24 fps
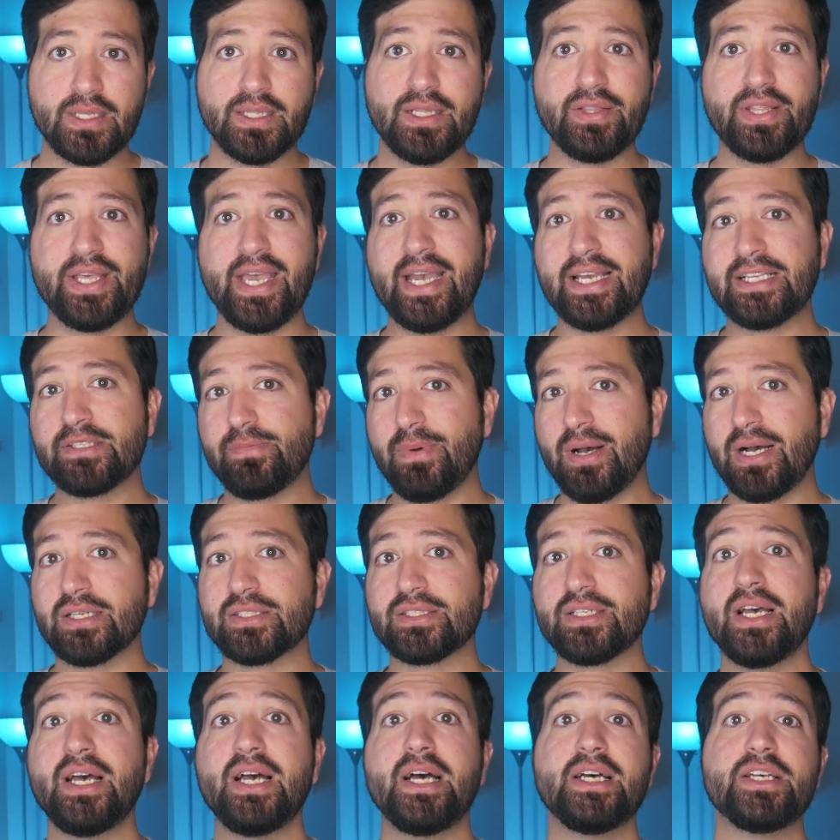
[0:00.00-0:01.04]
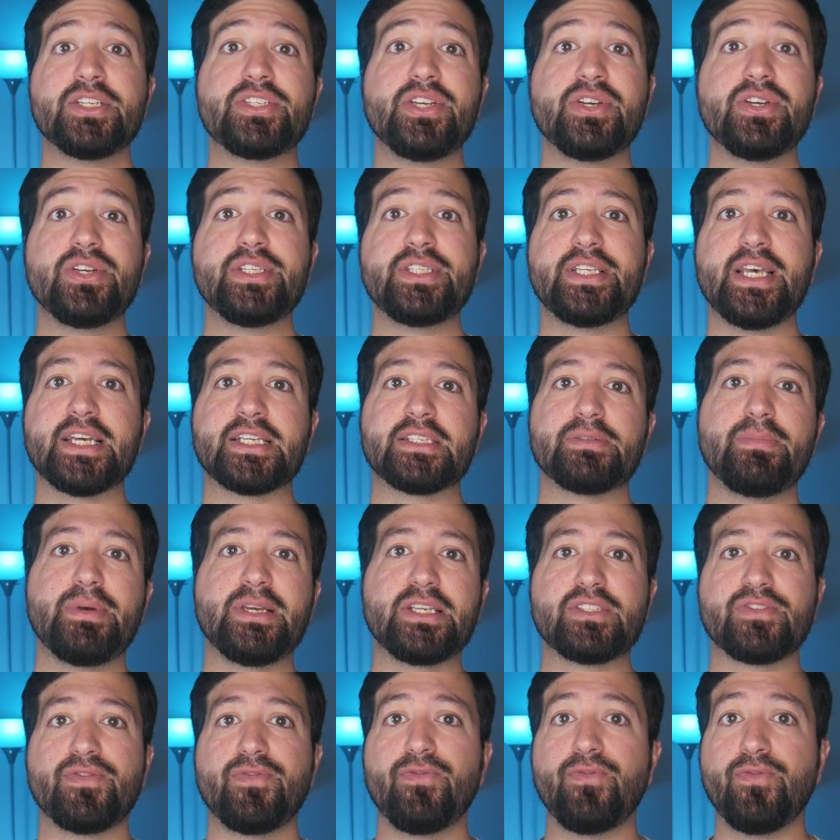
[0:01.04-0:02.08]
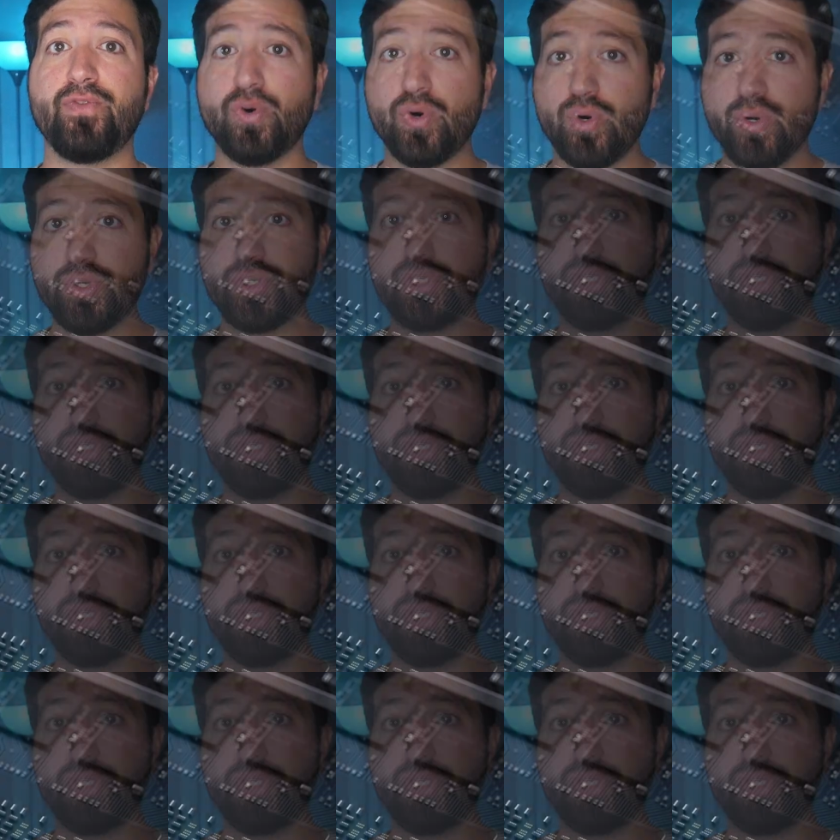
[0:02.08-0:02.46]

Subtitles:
Now, the Xbox Series X makes full